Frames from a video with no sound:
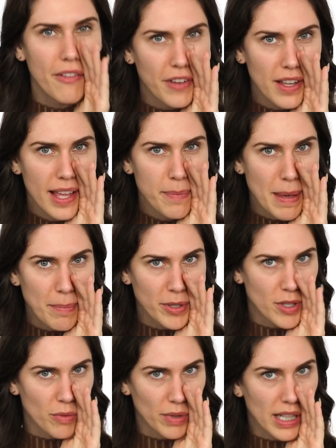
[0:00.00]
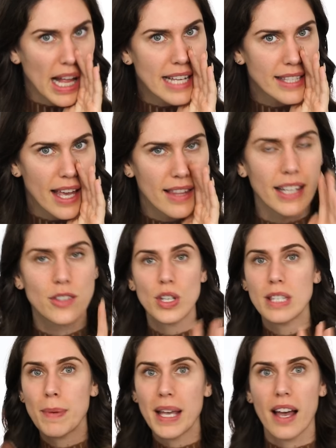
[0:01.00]
I feel like people don't realize it. Like
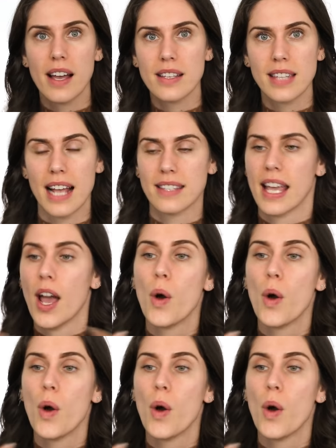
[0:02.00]
just because I say,